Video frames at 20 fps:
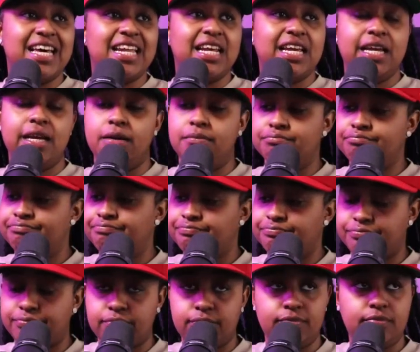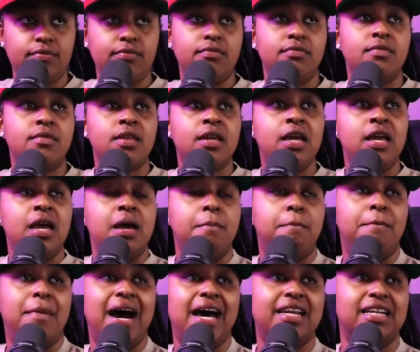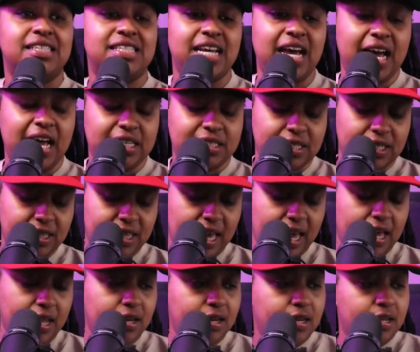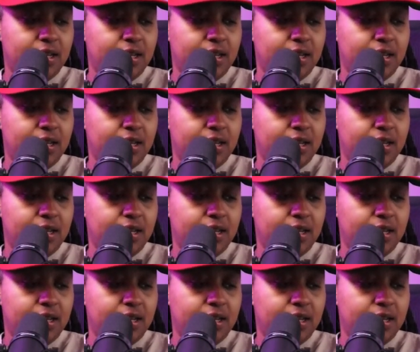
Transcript: of him monetizing that,